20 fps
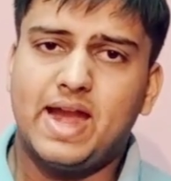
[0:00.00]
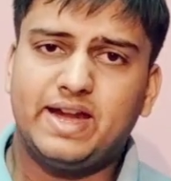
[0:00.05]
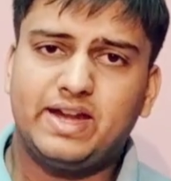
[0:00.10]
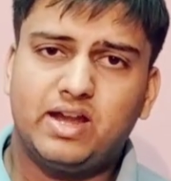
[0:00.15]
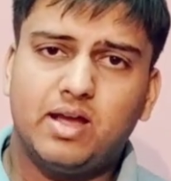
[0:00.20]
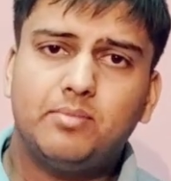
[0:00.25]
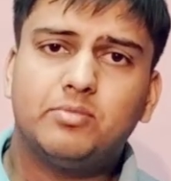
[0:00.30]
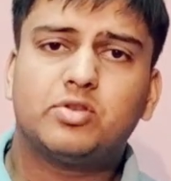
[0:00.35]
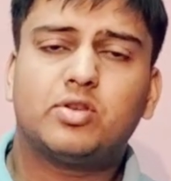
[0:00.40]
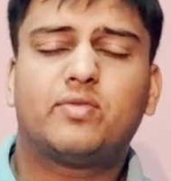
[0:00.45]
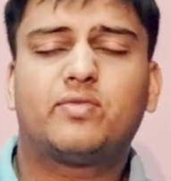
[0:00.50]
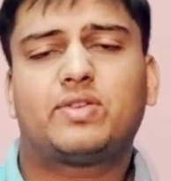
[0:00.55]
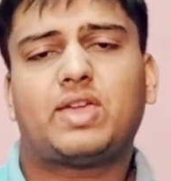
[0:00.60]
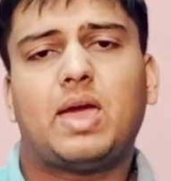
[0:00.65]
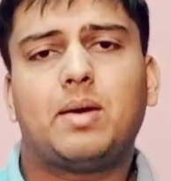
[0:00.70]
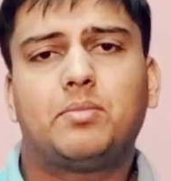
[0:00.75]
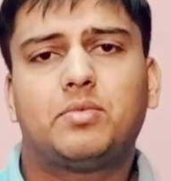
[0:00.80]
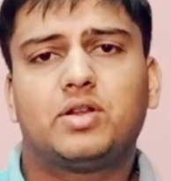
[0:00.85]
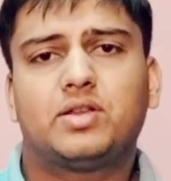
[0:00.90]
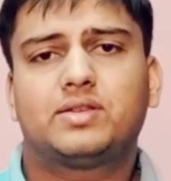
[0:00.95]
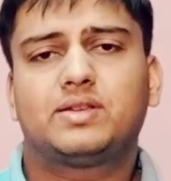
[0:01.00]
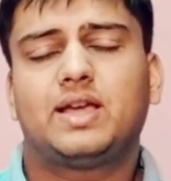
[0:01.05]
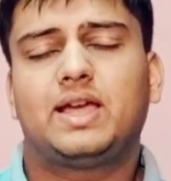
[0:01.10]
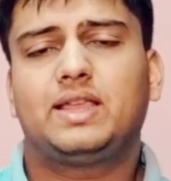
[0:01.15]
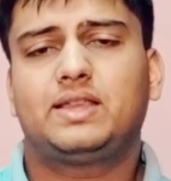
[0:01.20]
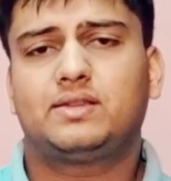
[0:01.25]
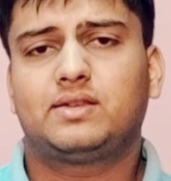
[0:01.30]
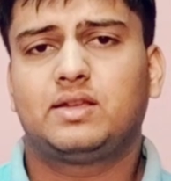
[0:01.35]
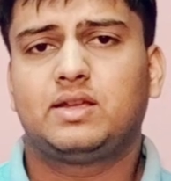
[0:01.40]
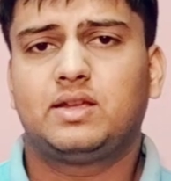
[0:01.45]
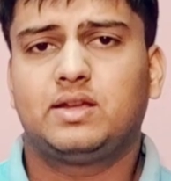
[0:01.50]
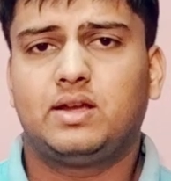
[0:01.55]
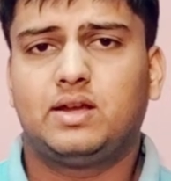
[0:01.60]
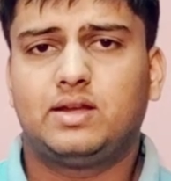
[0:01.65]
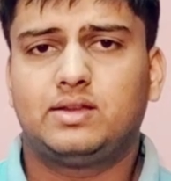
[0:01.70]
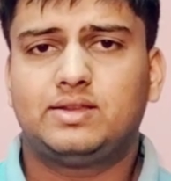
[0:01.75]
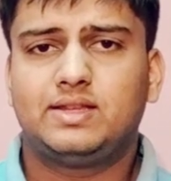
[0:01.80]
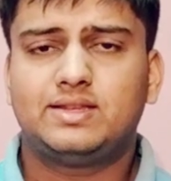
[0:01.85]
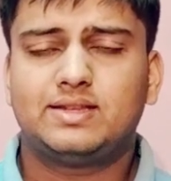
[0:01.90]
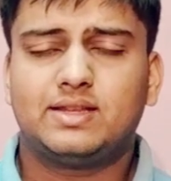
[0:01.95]
in terms of cameras, guys,
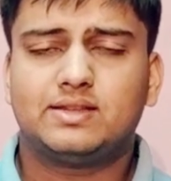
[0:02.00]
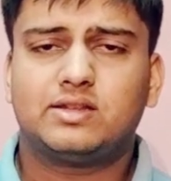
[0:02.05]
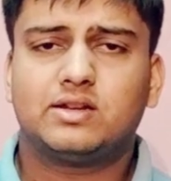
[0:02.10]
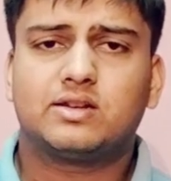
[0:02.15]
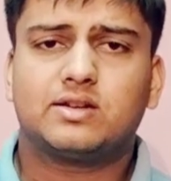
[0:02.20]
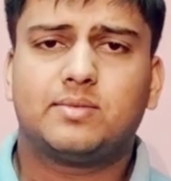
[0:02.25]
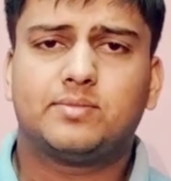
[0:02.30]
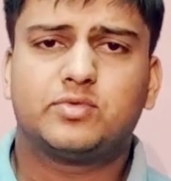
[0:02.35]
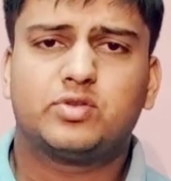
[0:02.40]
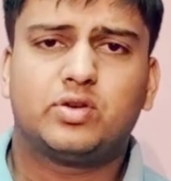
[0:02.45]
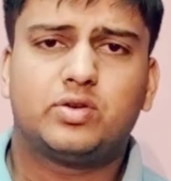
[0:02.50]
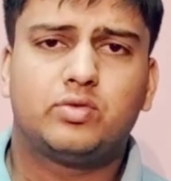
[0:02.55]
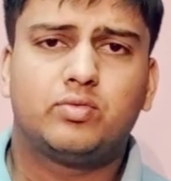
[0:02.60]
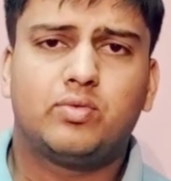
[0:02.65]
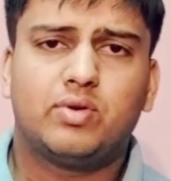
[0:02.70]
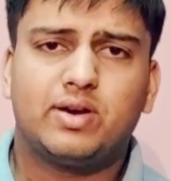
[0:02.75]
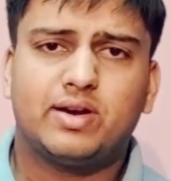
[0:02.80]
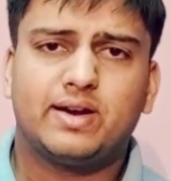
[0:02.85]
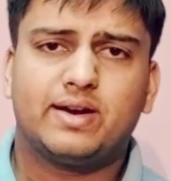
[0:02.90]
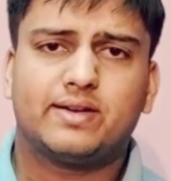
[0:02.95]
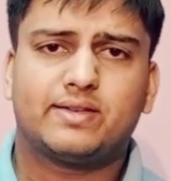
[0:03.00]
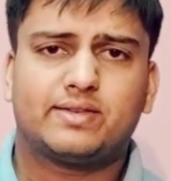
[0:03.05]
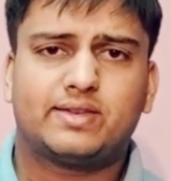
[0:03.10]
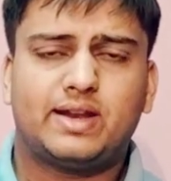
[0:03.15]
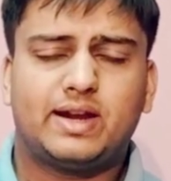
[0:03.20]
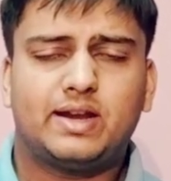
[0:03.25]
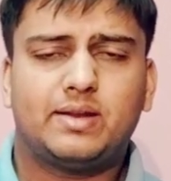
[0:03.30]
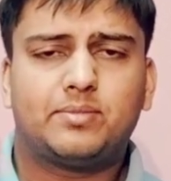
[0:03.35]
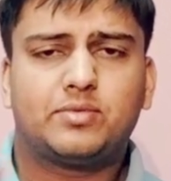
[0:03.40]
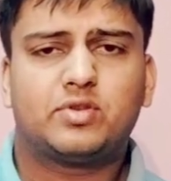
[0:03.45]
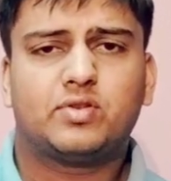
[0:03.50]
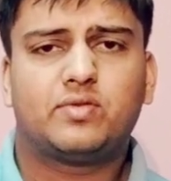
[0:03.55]
this handset comes with dual rear setup.